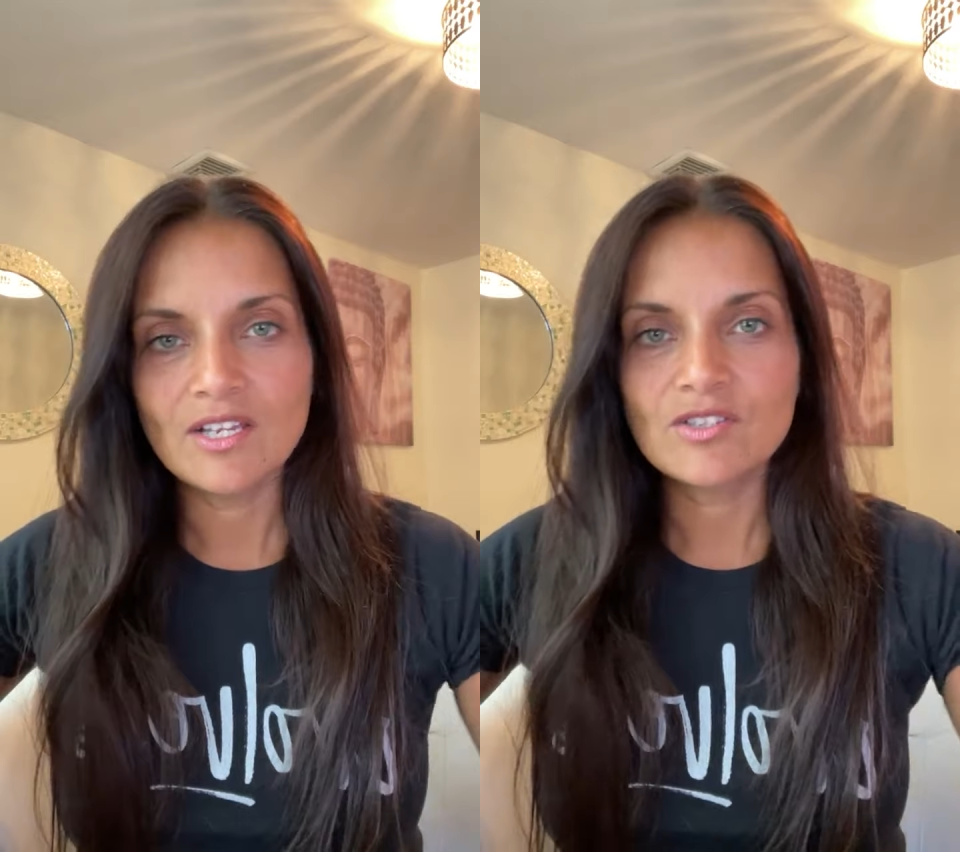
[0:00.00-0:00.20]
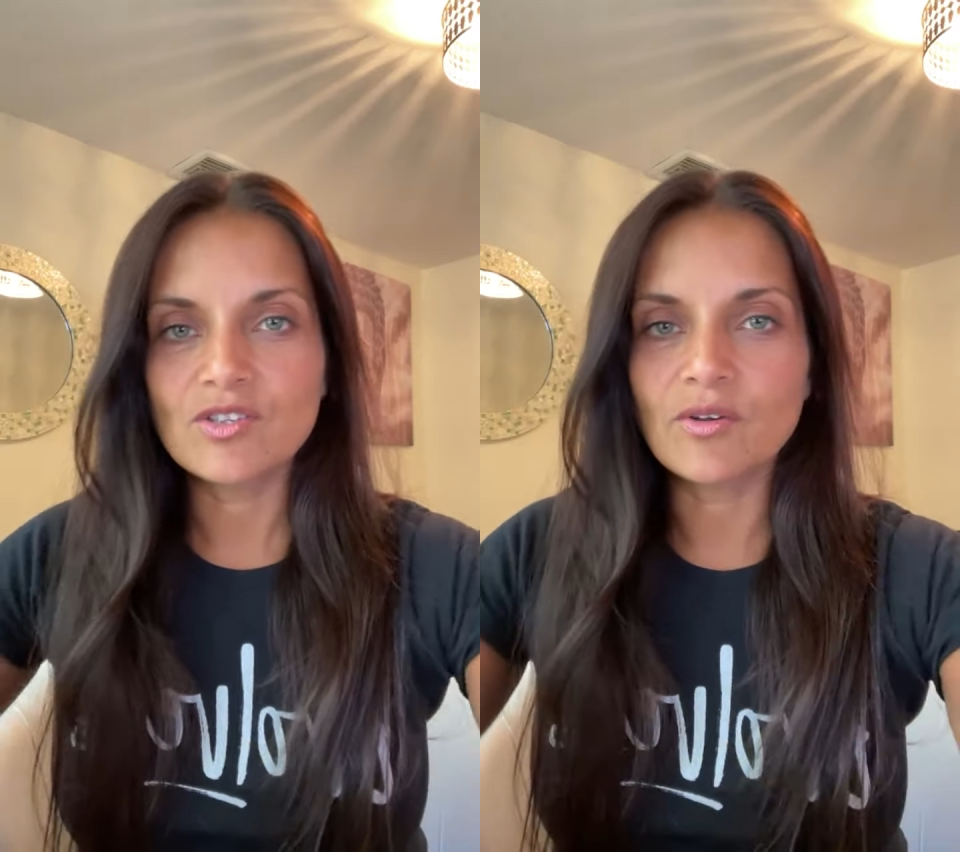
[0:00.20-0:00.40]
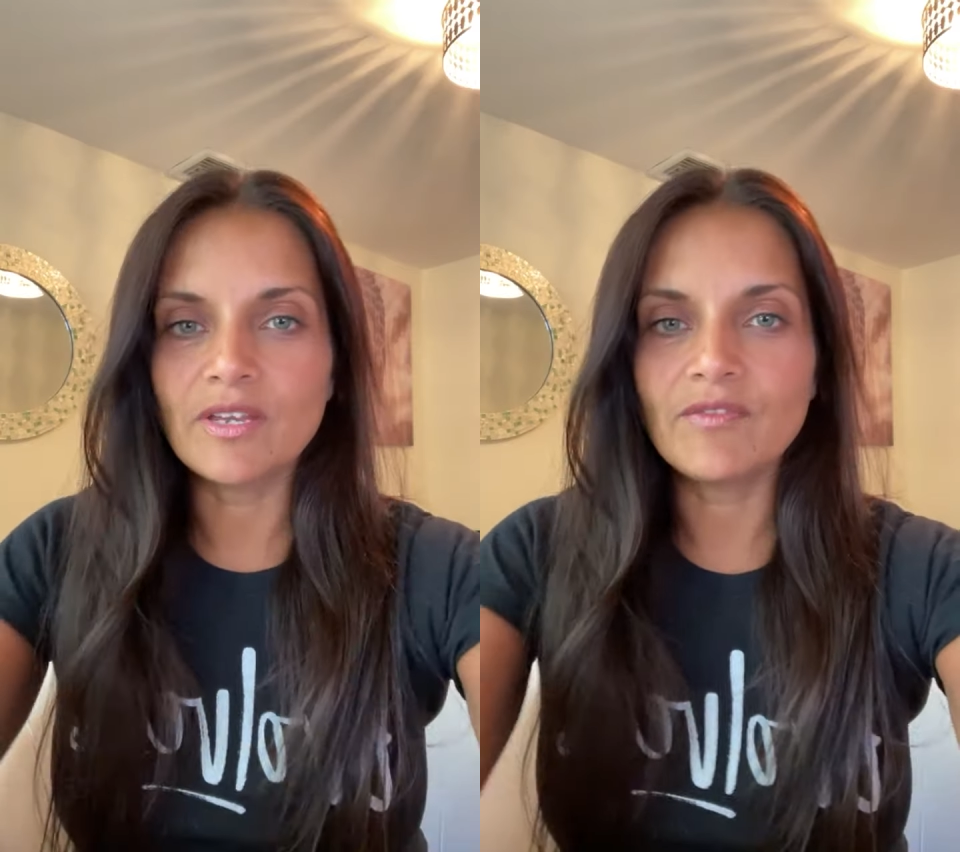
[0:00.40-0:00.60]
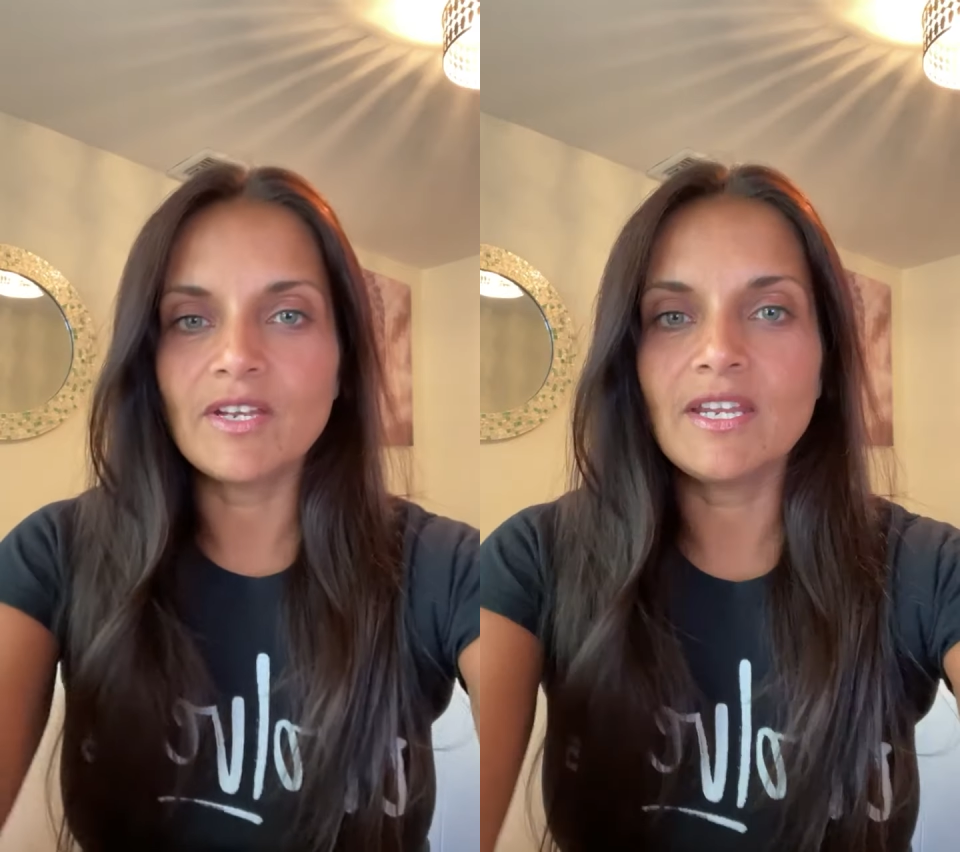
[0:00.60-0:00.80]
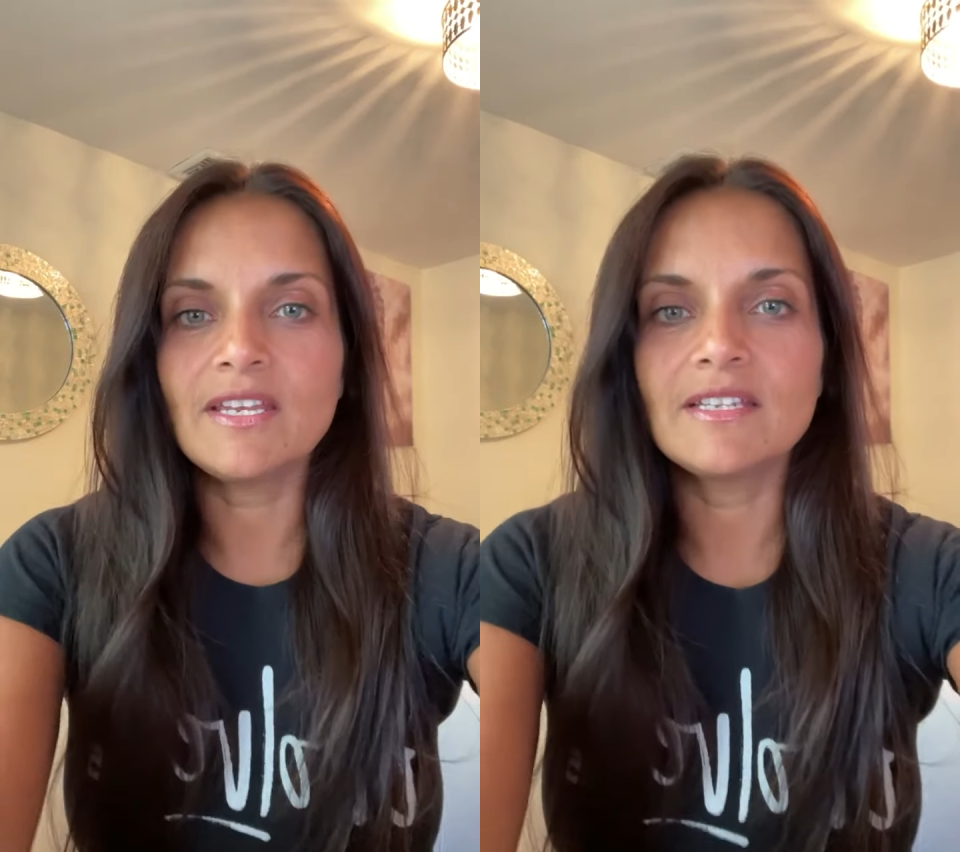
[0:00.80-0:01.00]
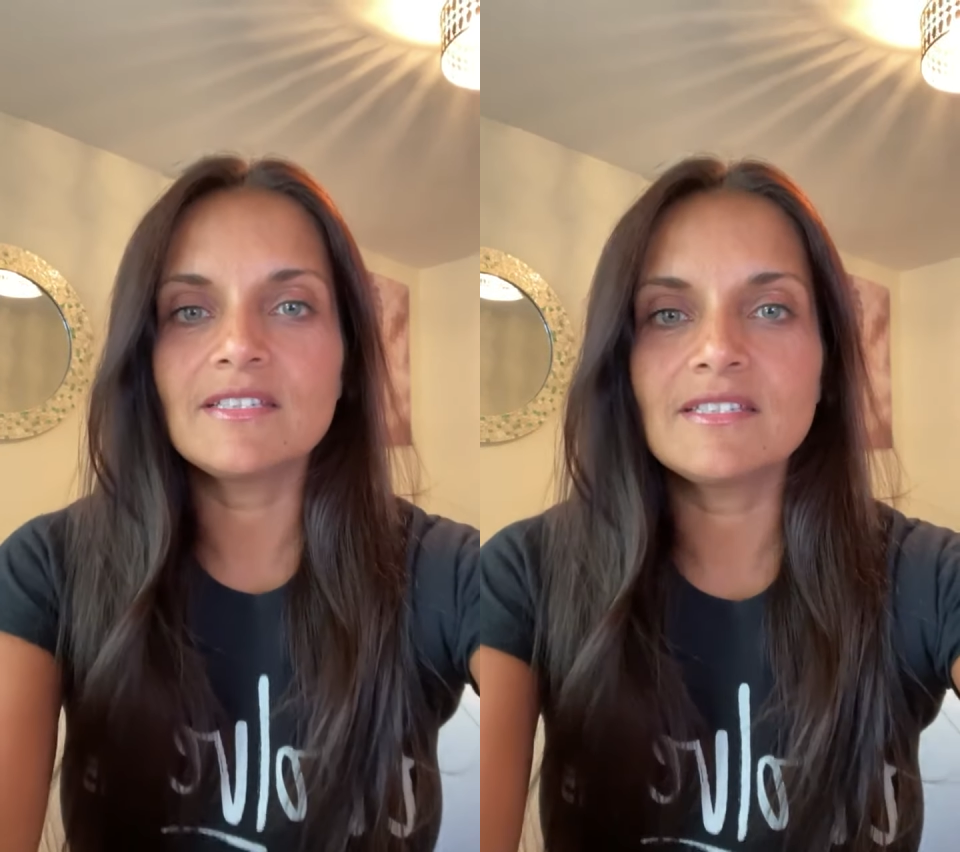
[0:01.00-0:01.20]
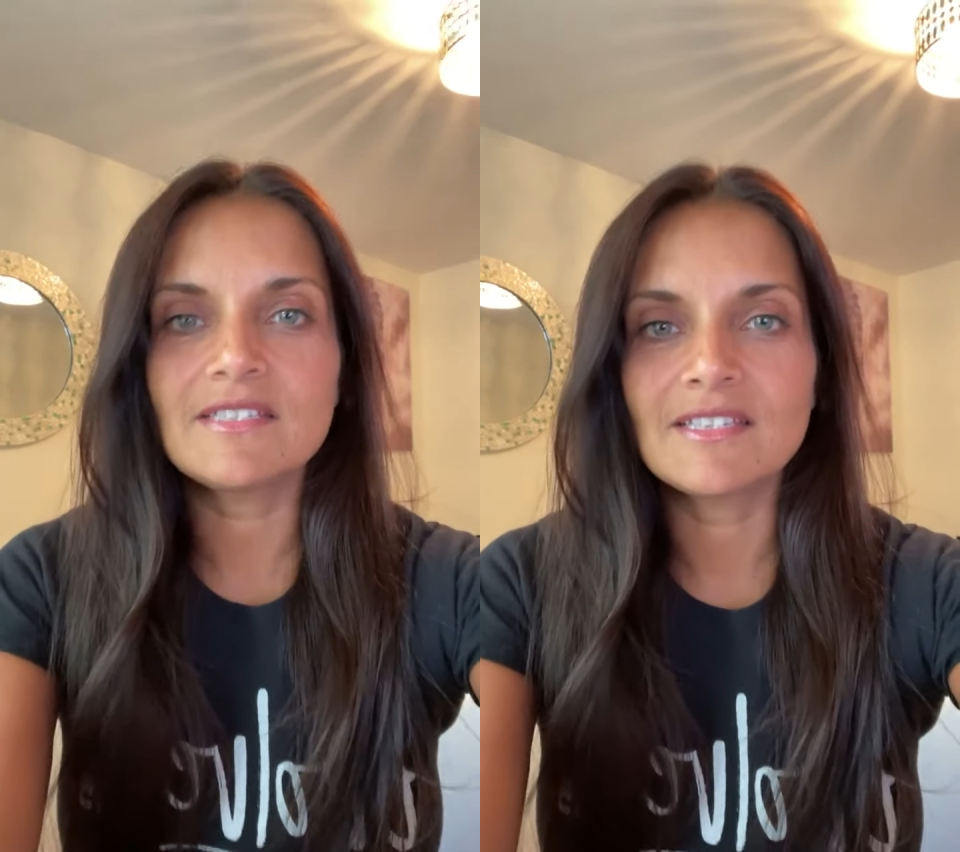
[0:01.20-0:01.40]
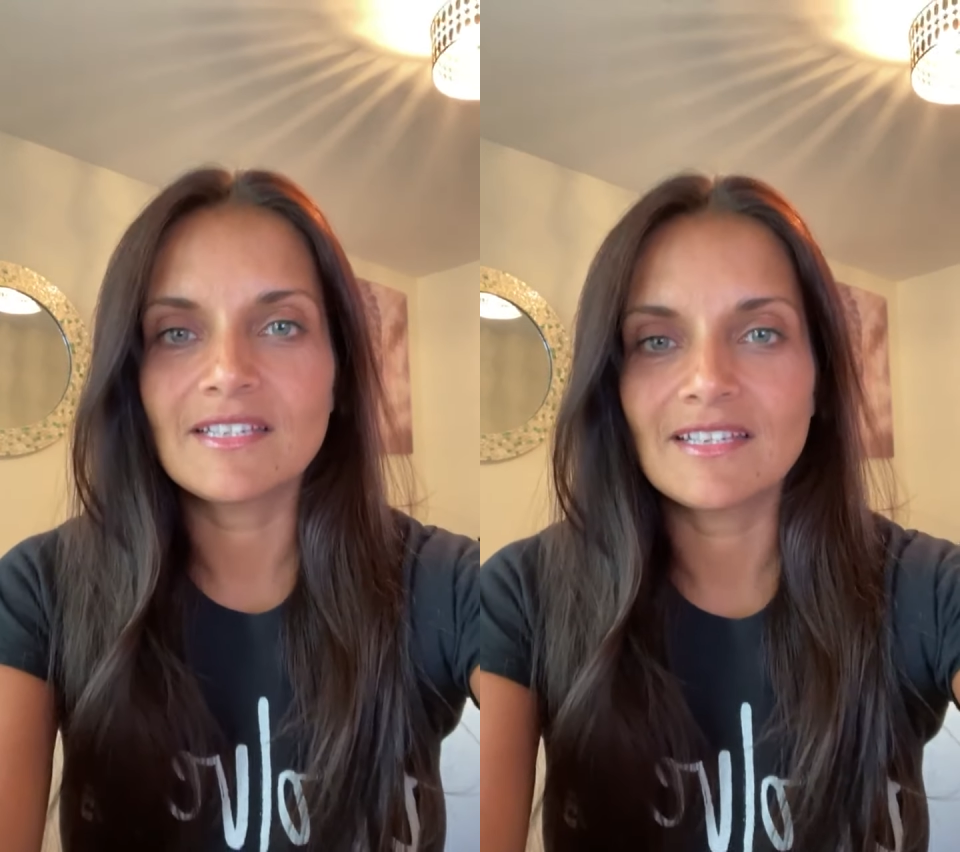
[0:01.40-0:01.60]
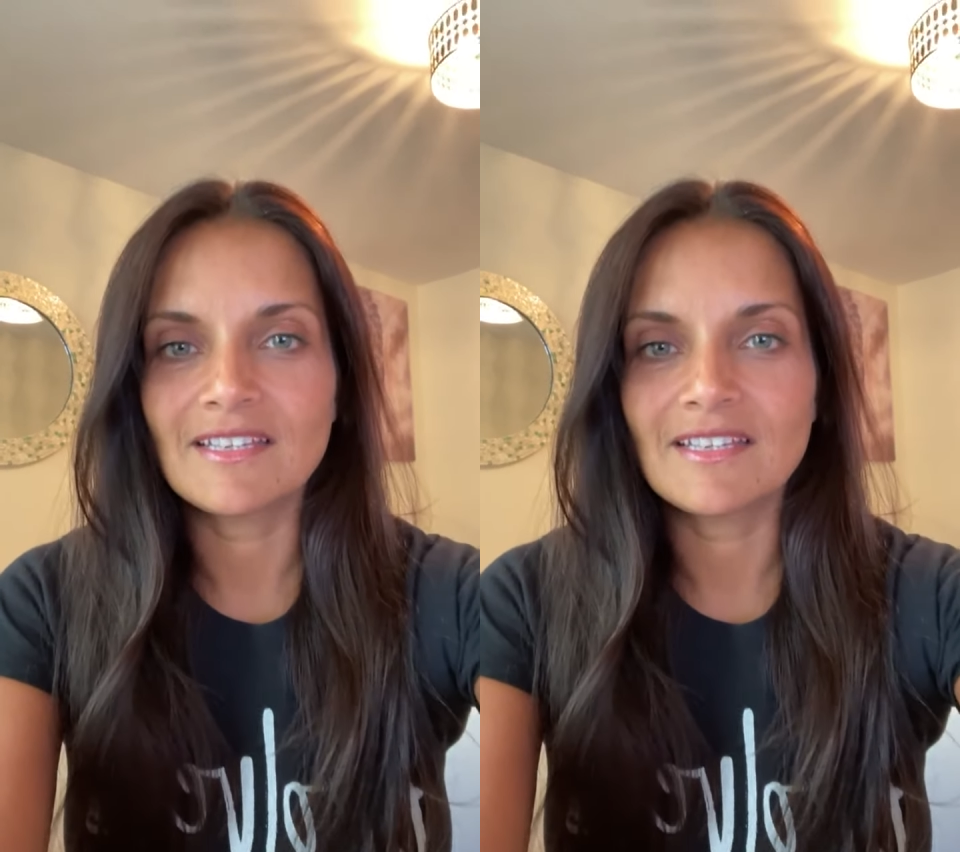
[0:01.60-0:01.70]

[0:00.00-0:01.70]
So if it is,